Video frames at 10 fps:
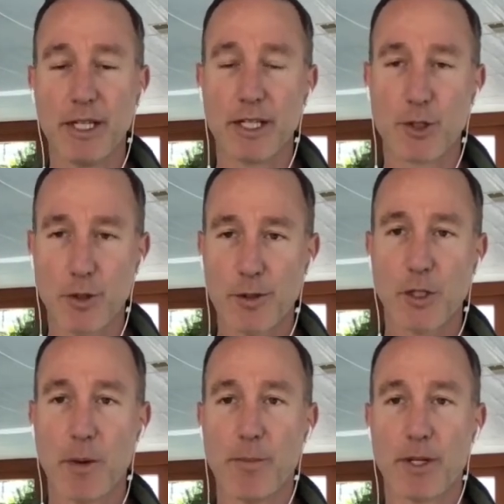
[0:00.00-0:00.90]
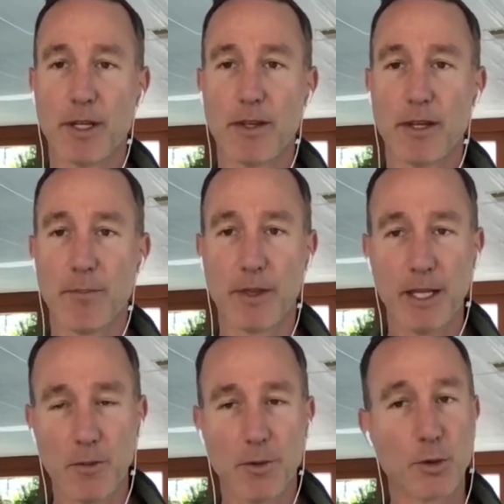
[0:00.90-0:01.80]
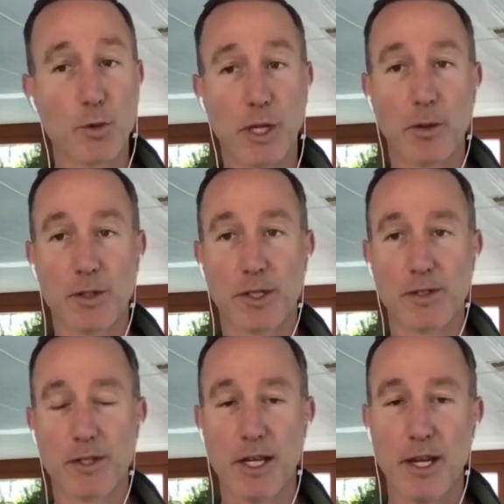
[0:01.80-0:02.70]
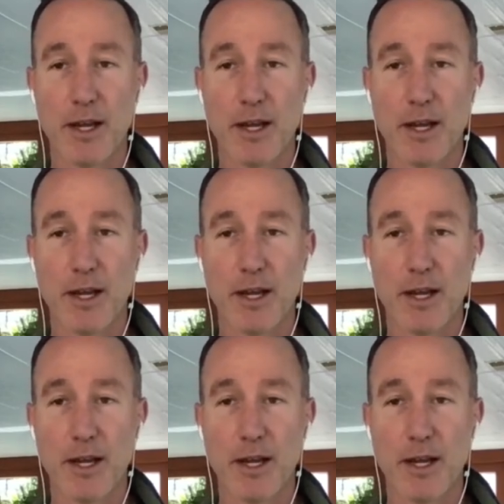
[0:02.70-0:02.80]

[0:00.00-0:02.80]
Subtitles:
insurance company, I mean, they do their due diligence.